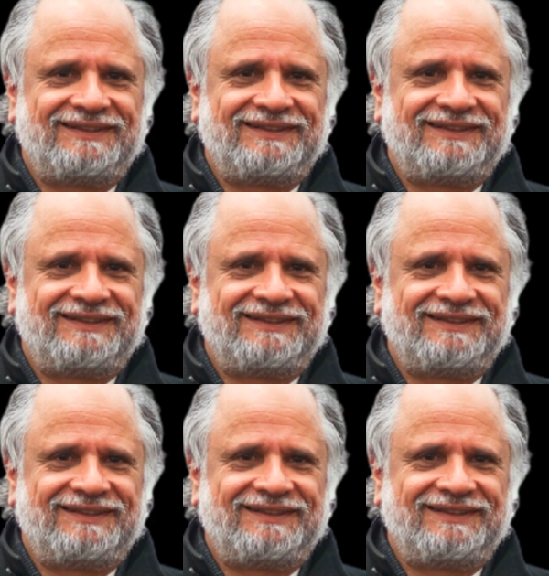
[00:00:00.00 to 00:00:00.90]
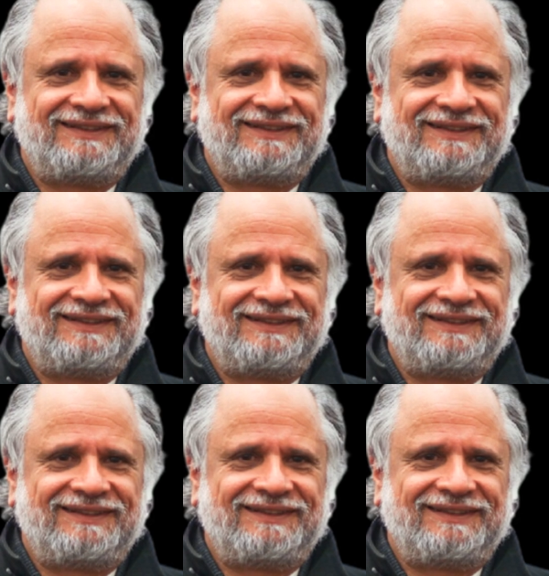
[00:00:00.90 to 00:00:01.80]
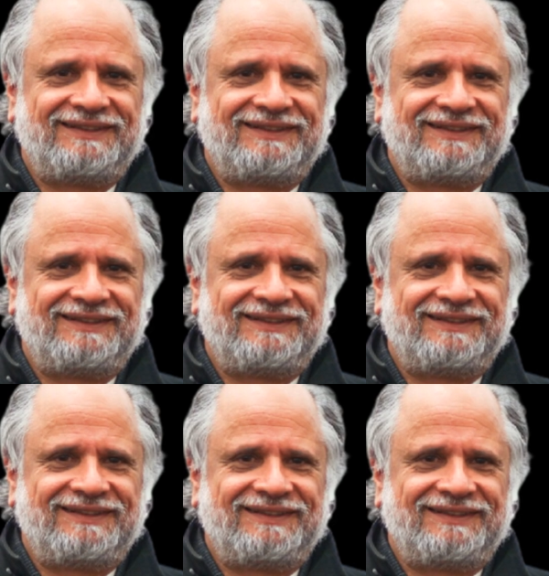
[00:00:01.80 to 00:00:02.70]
(silence)